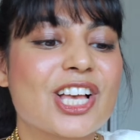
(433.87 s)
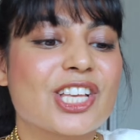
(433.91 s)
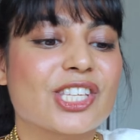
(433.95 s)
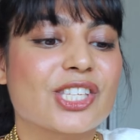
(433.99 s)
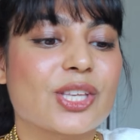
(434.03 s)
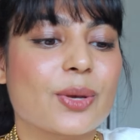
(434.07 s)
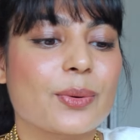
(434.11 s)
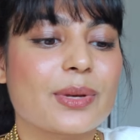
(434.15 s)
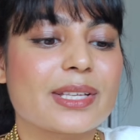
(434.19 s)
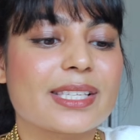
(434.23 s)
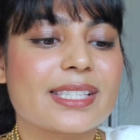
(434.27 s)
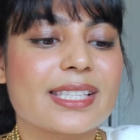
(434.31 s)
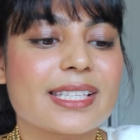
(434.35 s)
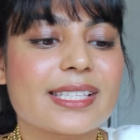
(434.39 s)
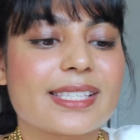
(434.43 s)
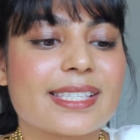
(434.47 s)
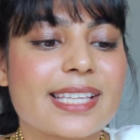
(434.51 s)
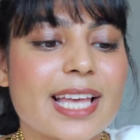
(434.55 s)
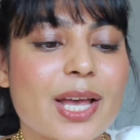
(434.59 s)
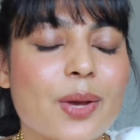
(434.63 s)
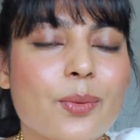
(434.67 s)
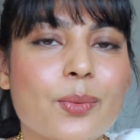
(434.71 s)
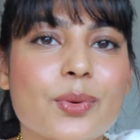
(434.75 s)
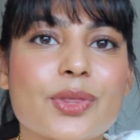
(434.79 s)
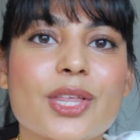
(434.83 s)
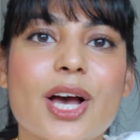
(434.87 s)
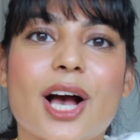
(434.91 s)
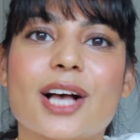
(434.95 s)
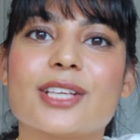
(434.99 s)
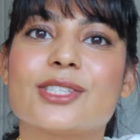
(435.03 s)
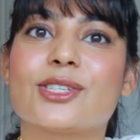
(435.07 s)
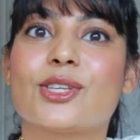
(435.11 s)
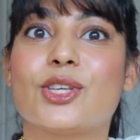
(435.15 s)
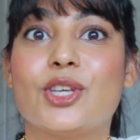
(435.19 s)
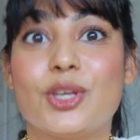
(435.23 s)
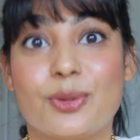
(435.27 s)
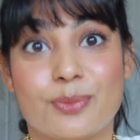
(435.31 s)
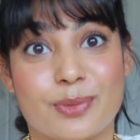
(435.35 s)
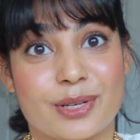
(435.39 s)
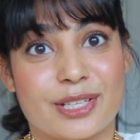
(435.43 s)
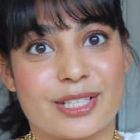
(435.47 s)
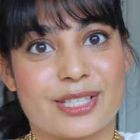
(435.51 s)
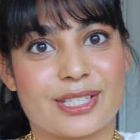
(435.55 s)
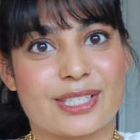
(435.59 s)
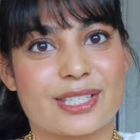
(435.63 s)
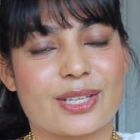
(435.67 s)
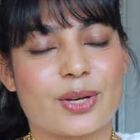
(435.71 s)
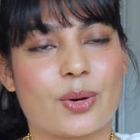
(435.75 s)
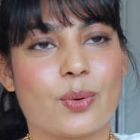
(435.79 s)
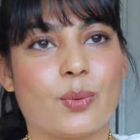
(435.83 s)
So it's the same with us
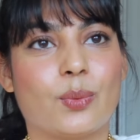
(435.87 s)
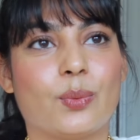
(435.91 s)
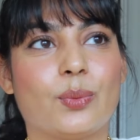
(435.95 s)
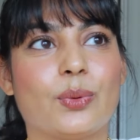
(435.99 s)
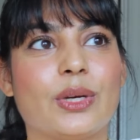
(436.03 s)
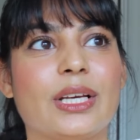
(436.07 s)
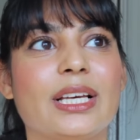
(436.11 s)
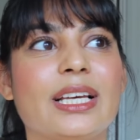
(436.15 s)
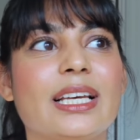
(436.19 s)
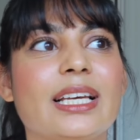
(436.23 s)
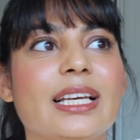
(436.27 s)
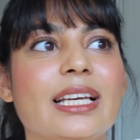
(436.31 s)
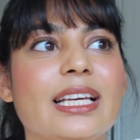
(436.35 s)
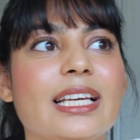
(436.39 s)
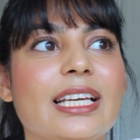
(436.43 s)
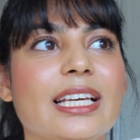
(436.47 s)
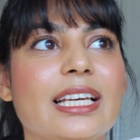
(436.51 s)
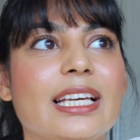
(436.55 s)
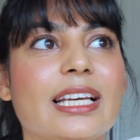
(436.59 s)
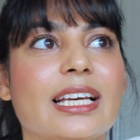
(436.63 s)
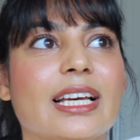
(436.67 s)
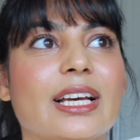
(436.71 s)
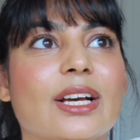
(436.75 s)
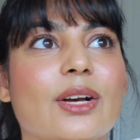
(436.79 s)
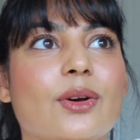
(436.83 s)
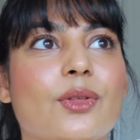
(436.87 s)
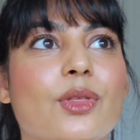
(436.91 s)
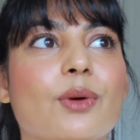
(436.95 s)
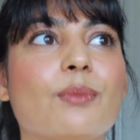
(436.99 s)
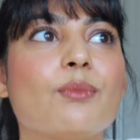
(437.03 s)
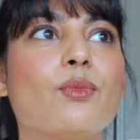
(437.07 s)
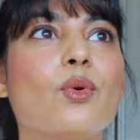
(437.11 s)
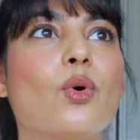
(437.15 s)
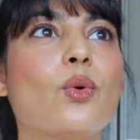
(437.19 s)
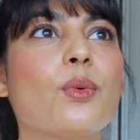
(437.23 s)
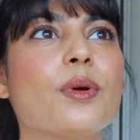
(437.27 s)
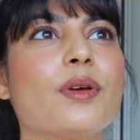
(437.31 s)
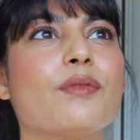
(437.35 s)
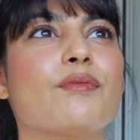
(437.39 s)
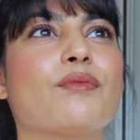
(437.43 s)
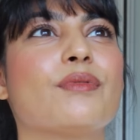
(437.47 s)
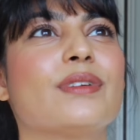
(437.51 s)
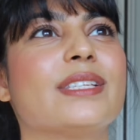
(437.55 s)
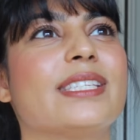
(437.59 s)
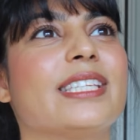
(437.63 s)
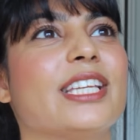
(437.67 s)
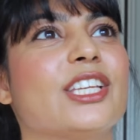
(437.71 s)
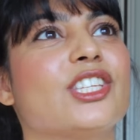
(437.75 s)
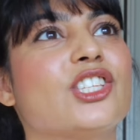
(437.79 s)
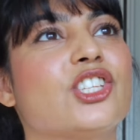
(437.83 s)
humans. We, the more we
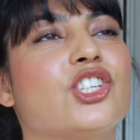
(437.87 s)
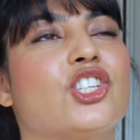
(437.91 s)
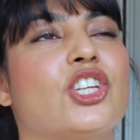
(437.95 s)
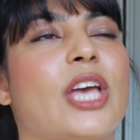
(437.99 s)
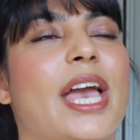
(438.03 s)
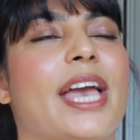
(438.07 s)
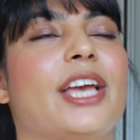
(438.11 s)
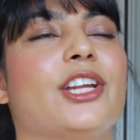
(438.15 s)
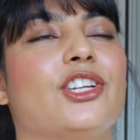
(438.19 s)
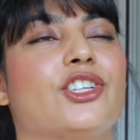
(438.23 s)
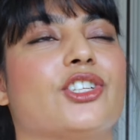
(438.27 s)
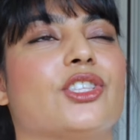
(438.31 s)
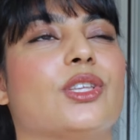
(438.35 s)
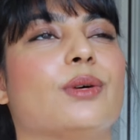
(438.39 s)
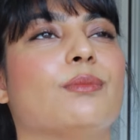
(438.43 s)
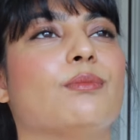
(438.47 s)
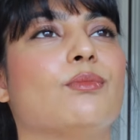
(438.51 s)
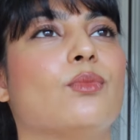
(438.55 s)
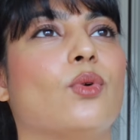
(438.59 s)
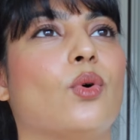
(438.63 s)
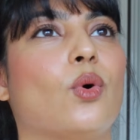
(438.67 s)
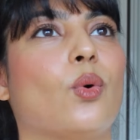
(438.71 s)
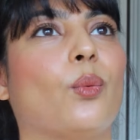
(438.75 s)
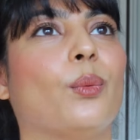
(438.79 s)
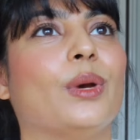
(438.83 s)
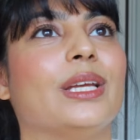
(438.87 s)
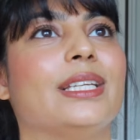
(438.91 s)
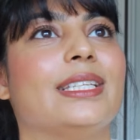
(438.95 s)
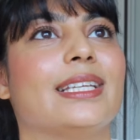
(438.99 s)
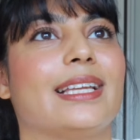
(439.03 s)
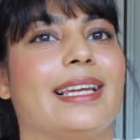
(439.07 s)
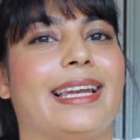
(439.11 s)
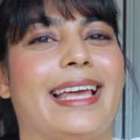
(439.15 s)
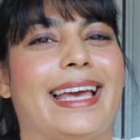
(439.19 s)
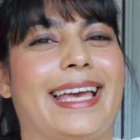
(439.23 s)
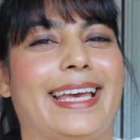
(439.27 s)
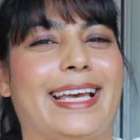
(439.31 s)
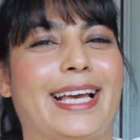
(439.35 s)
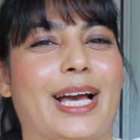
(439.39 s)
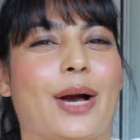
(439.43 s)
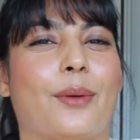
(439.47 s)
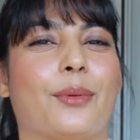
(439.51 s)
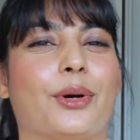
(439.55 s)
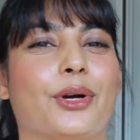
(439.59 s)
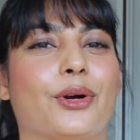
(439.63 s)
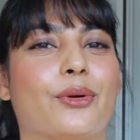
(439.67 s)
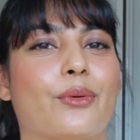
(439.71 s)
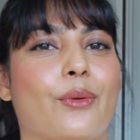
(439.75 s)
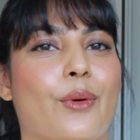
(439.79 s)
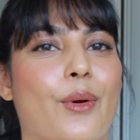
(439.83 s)
resist change, the more we're delaying
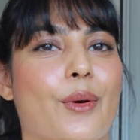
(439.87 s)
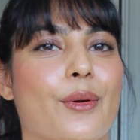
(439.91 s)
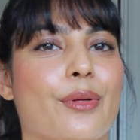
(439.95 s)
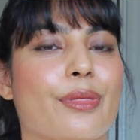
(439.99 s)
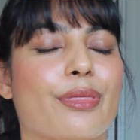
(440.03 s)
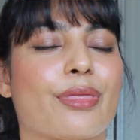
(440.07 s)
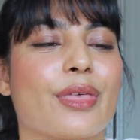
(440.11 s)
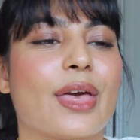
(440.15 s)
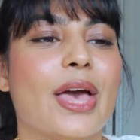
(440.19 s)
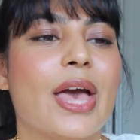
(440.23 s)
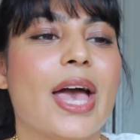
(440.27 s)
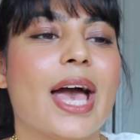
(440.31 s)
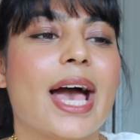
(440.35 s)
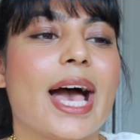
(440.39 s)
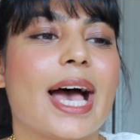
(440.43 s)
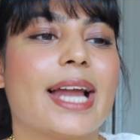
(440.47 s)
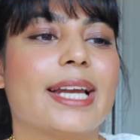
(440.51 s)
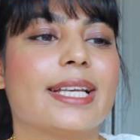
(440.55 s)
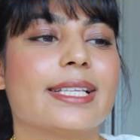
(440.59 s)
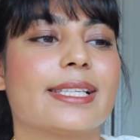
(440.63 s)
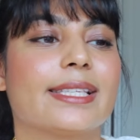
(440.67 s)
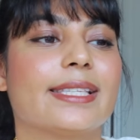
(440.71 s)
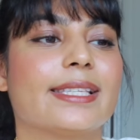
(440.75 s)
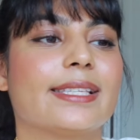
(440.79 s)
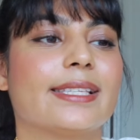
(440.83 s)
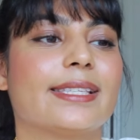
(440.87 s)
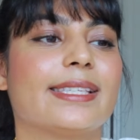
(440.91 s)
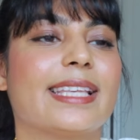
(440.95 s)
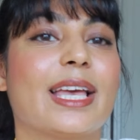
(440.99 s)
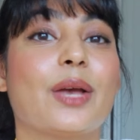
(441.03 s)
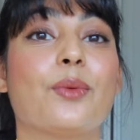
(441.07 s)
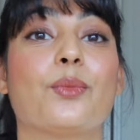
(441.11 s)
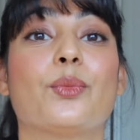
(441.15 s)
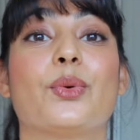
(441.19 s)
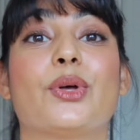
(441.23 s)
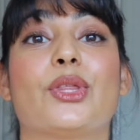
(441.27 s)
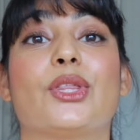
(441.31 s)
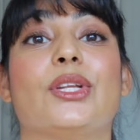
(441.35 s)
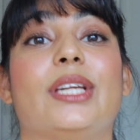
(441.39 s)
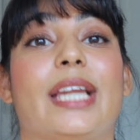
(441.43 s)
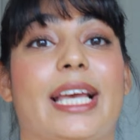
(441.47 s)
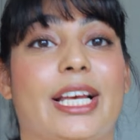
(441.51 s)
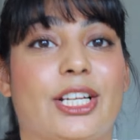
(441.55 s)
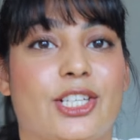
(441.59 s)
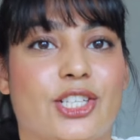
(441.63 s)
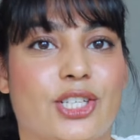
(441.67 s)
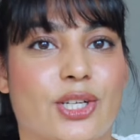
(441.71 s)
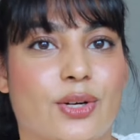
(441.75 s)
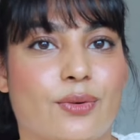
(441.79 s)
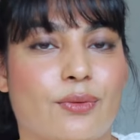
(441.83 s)
our growth. And it's the same with
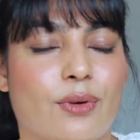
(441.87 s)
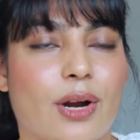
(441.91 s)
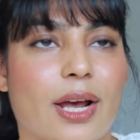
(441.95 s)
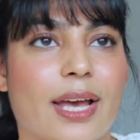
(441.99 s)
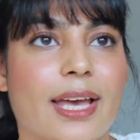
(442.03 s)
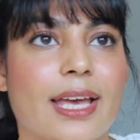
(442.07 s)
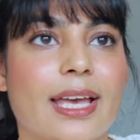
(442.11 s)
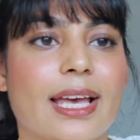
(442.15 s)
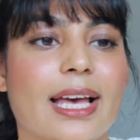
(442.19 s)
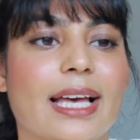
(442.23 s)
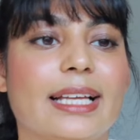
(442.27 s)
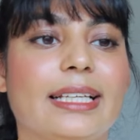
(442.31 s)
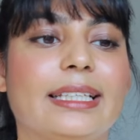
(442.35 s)
nature, right?